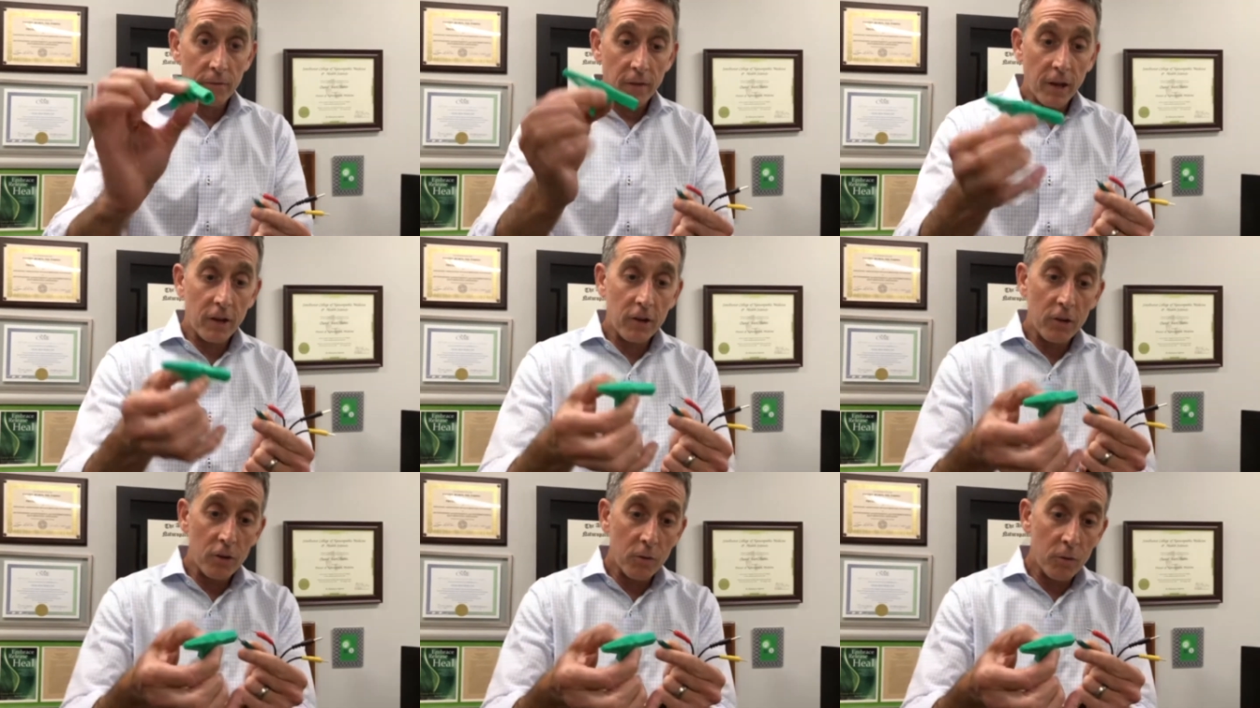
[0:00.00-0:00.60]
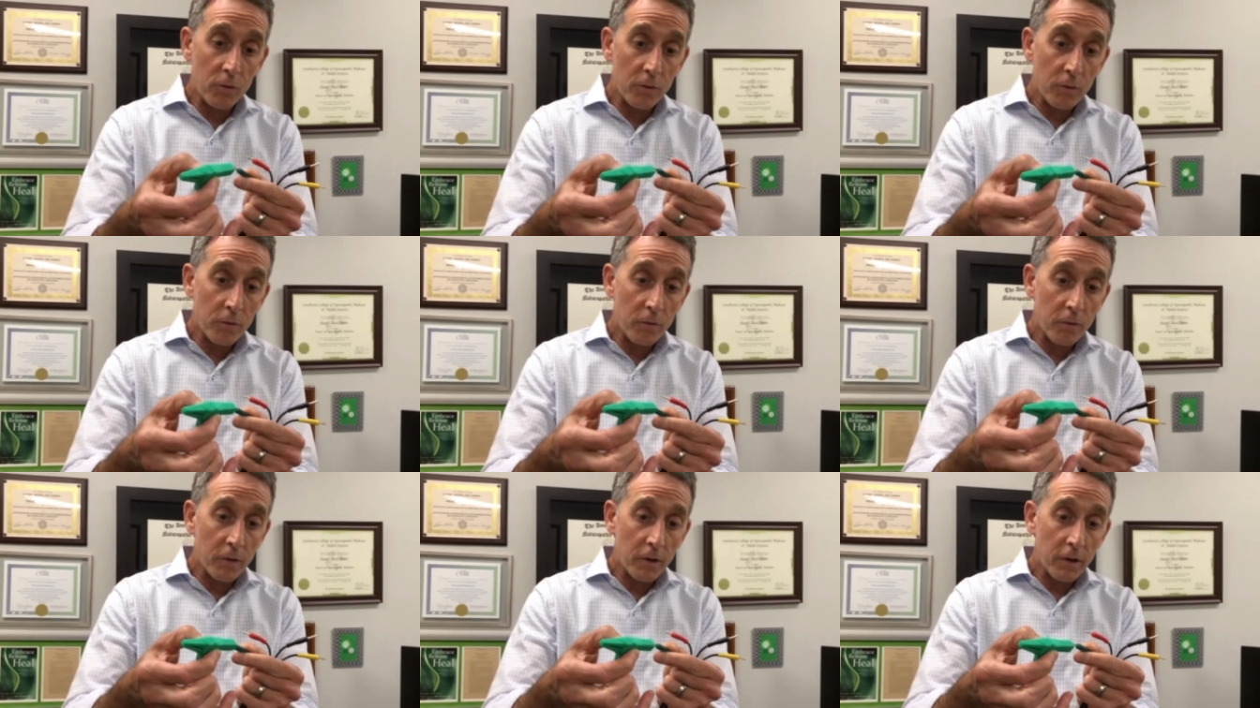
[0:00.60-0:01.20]
and you
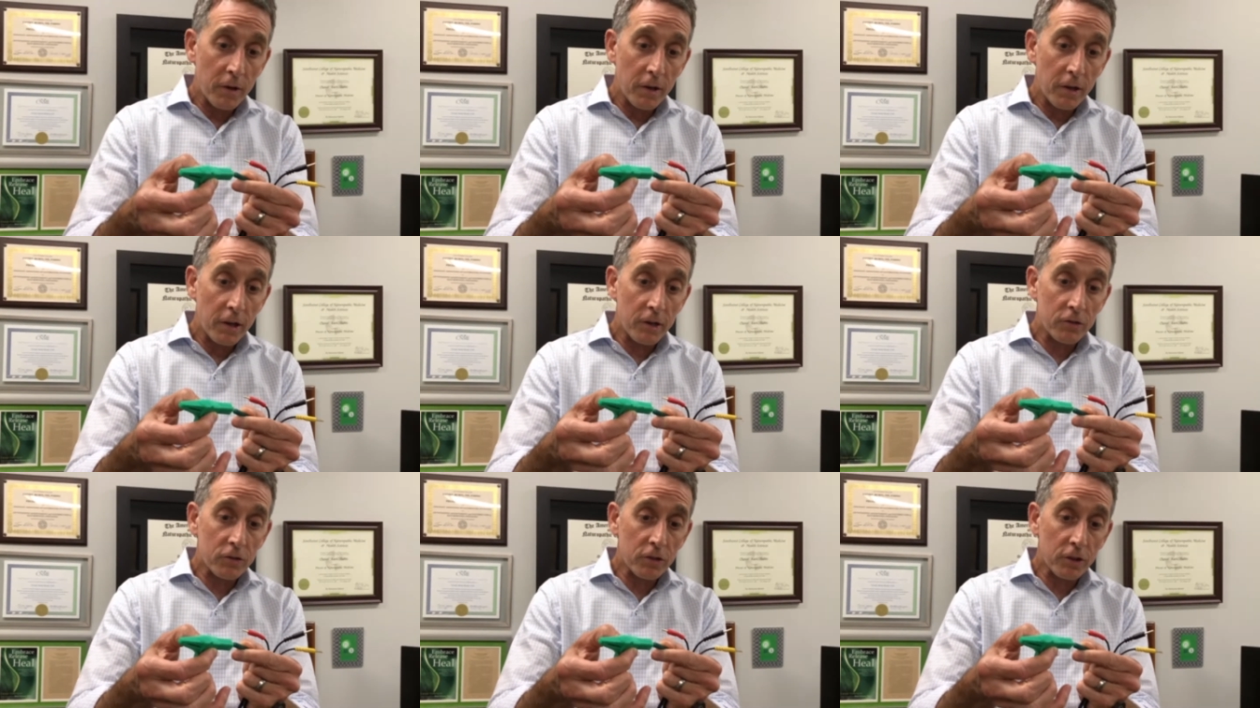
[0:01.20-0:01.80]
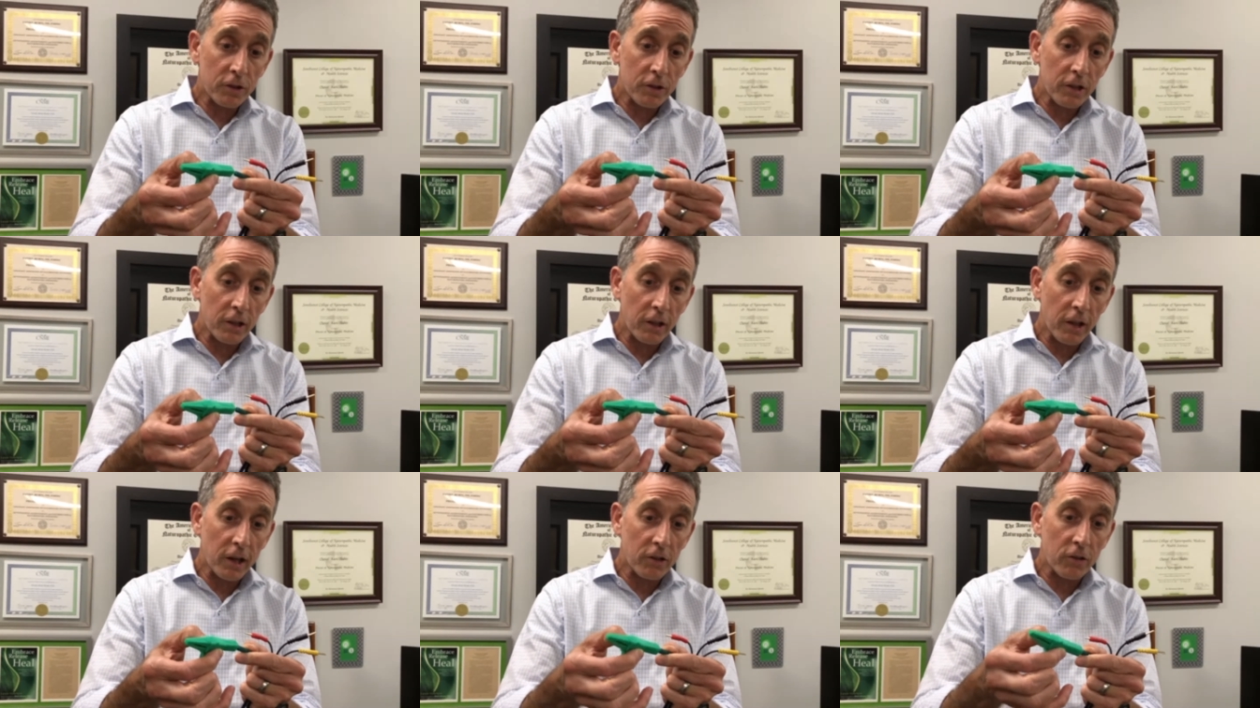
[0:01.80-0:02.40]
insert the
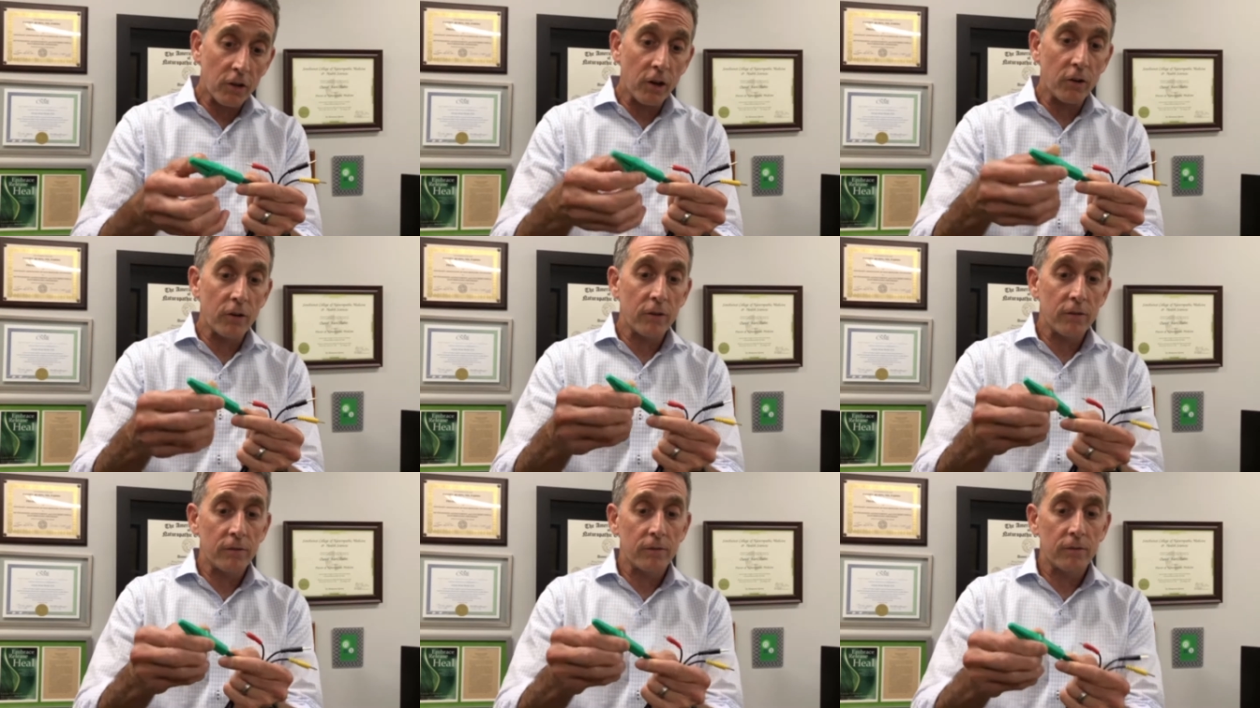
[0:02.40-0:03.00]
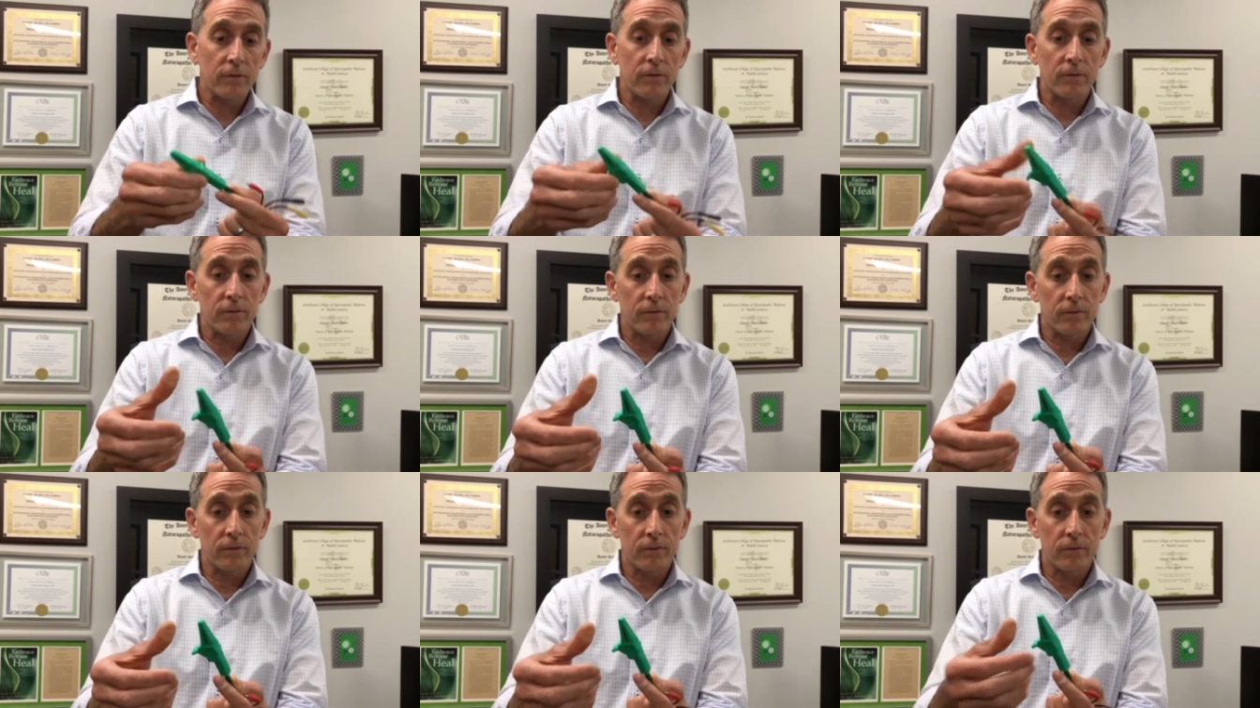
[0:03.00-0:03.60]
electrode.
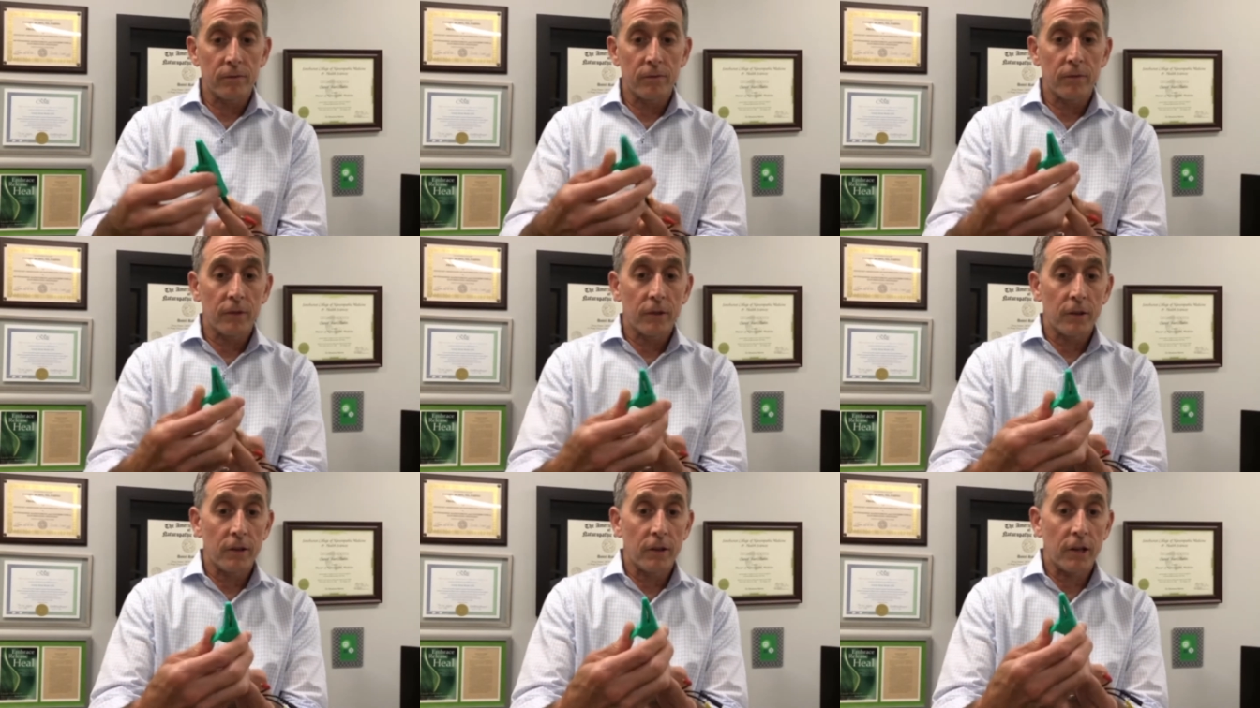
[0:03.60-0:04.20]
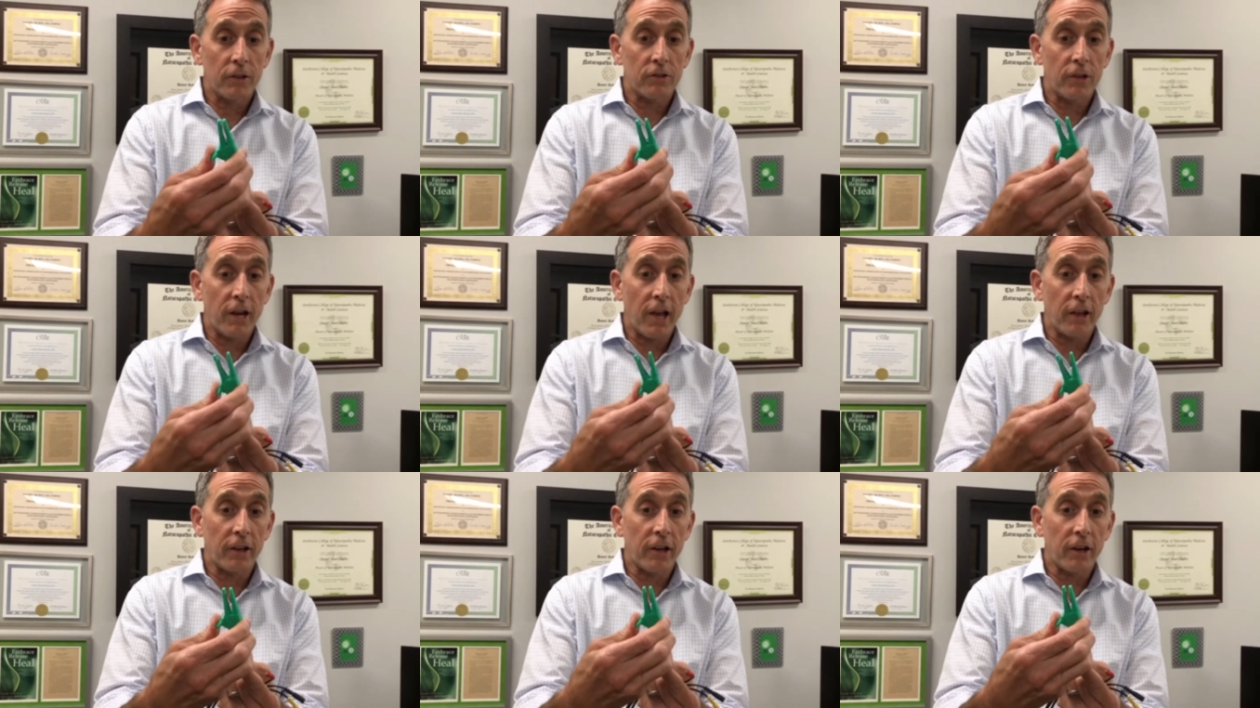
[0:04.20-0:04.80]
That's an
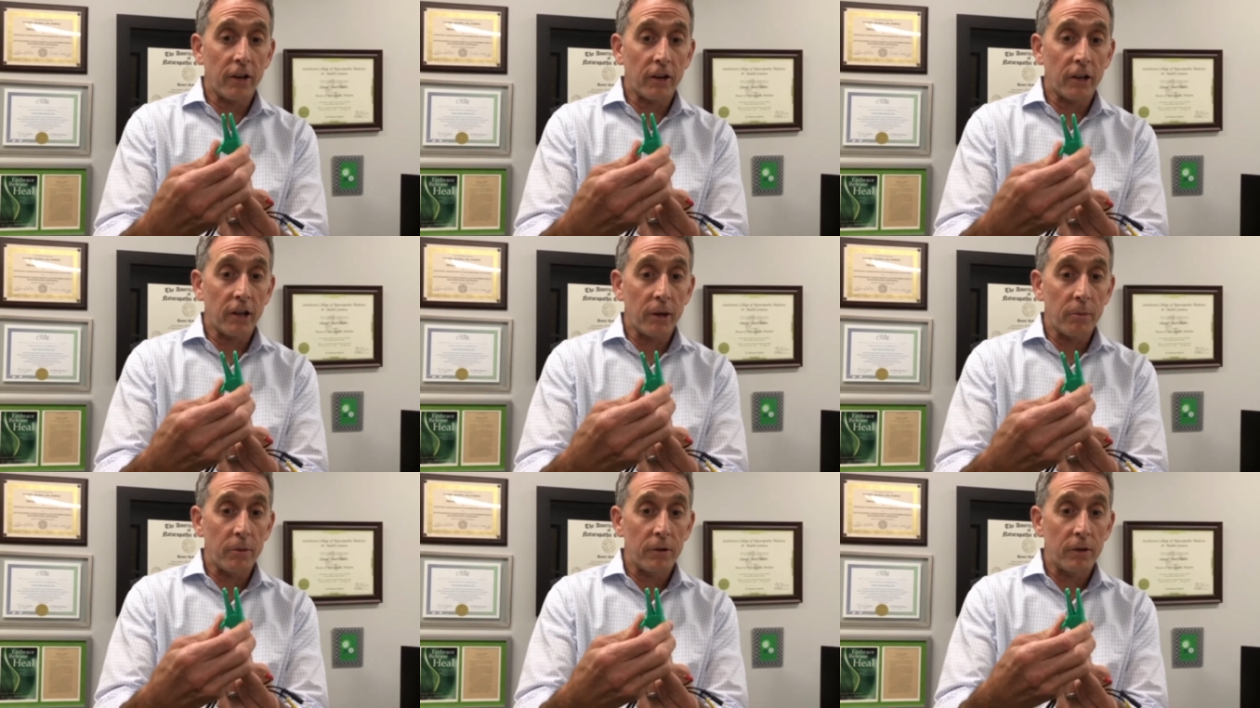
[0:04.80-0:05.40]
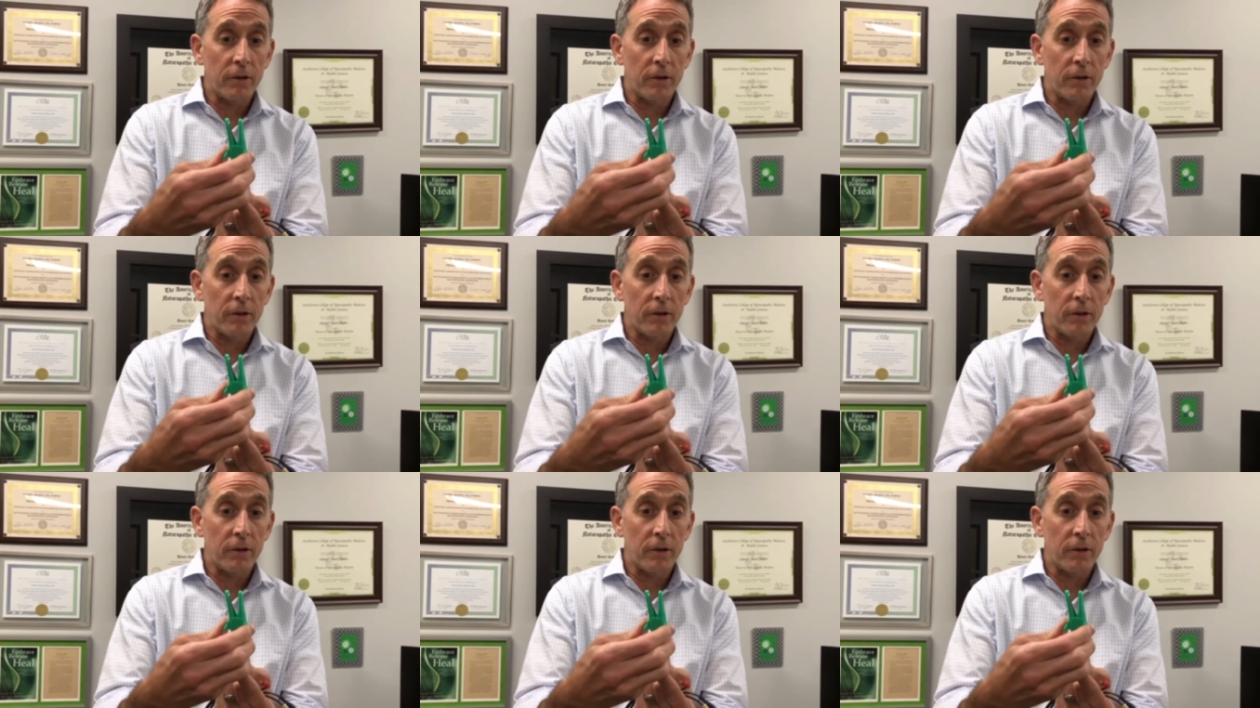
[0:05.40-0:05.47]
alligator clip.